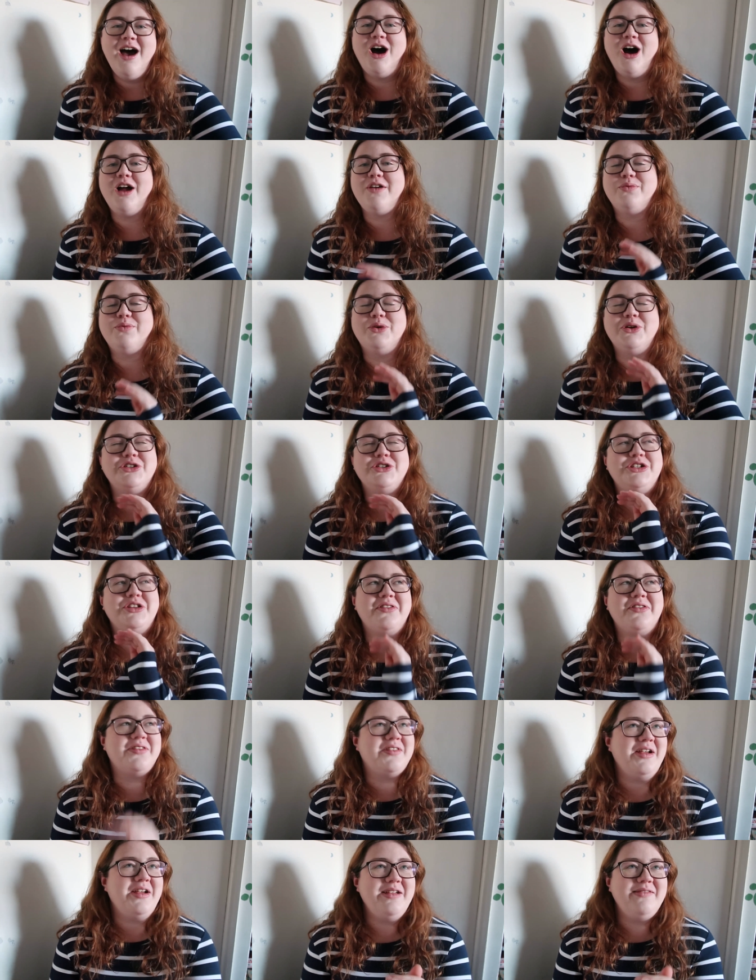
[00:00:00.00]
I've watched
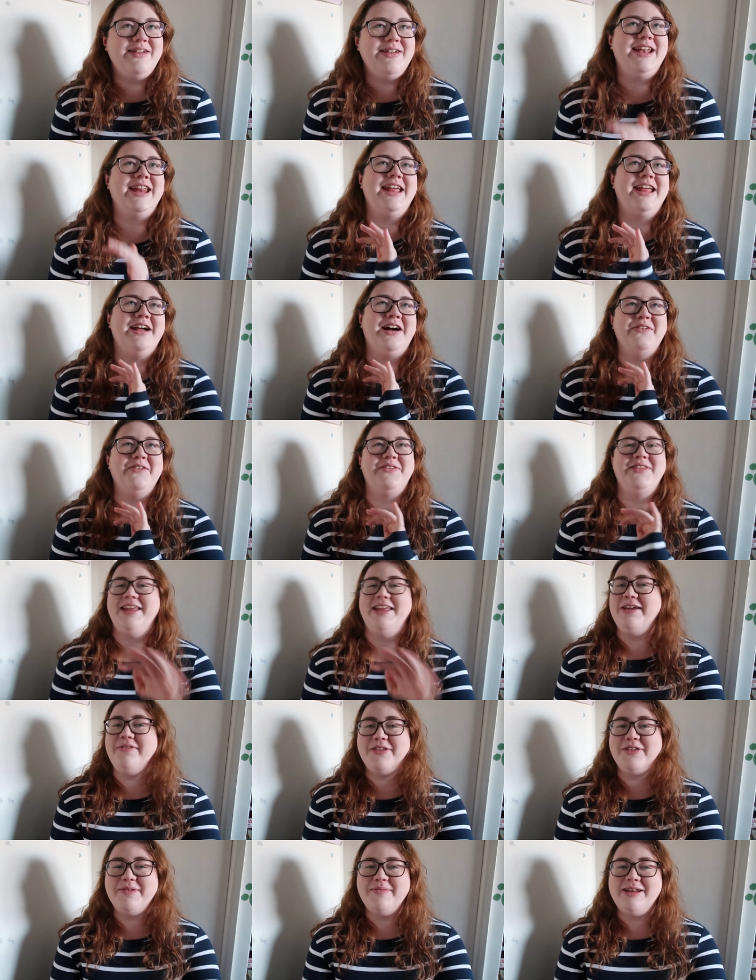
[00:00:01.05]
so many, I've
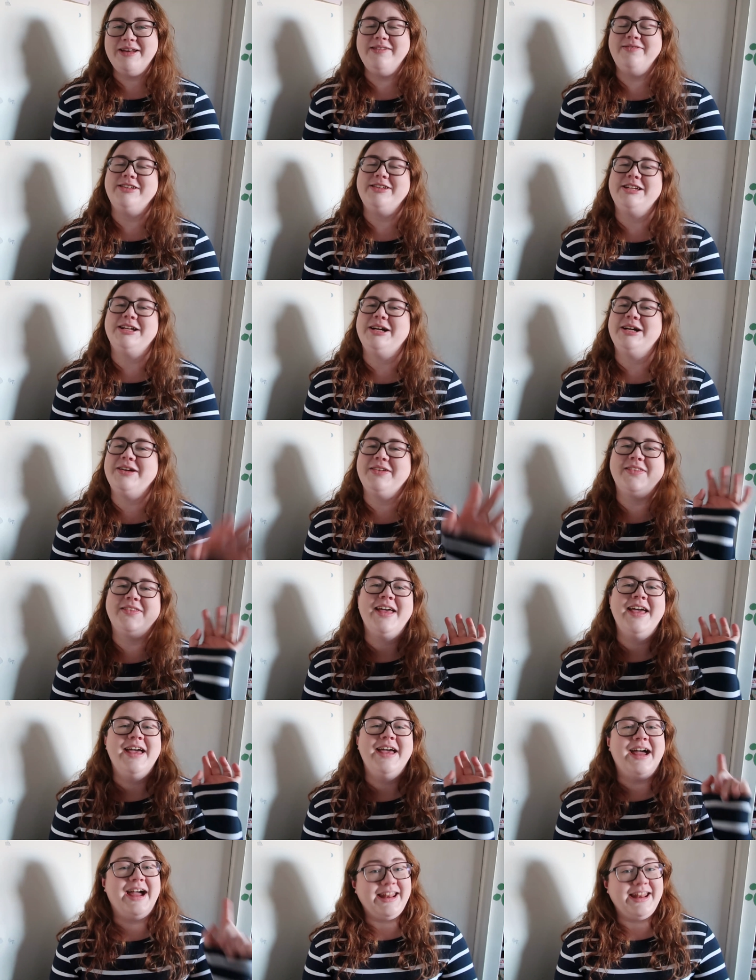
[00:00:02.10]
saved so many videos,
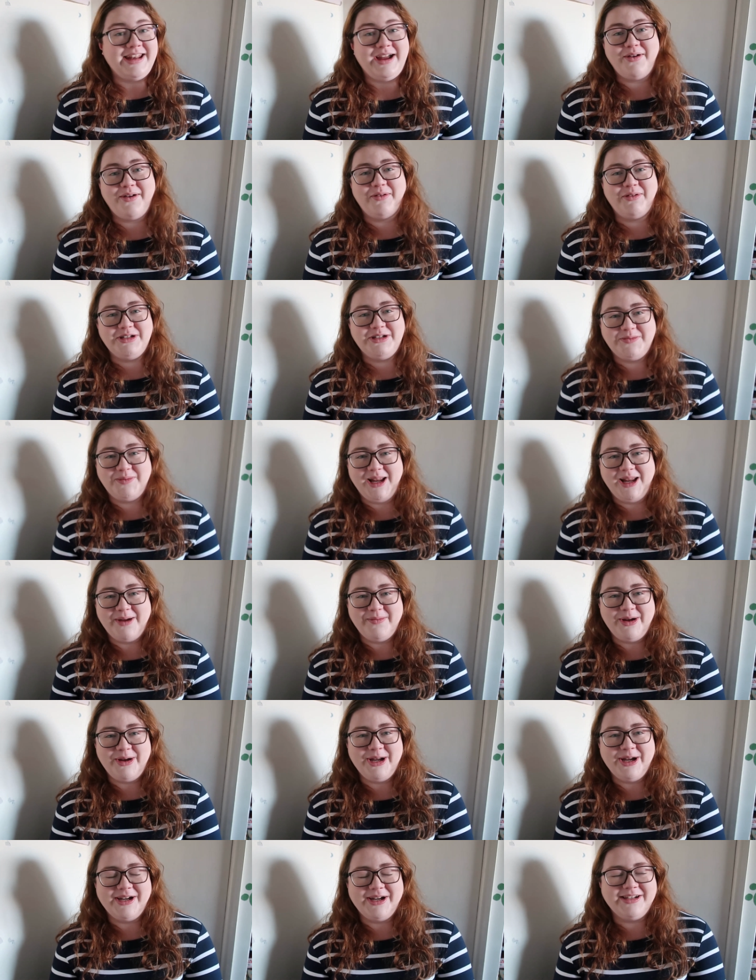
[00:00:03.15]
and now I want to plan
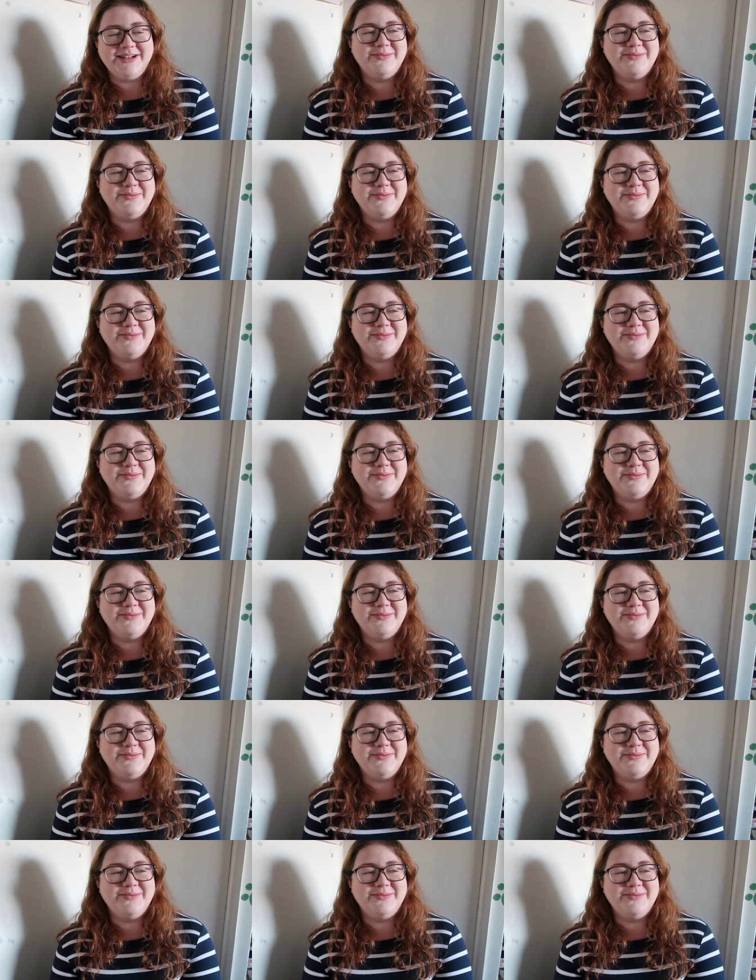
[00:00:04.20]
my own.